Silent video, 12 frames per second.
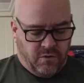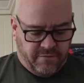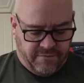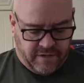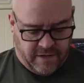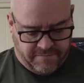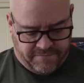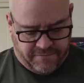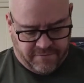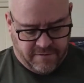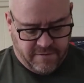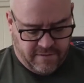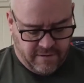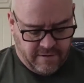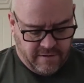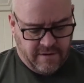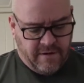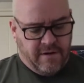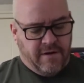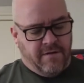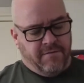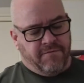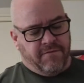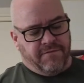of a cup for
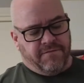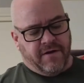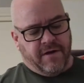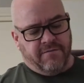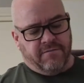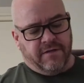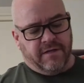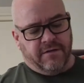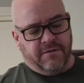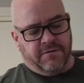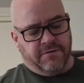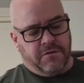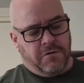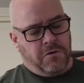5 liters.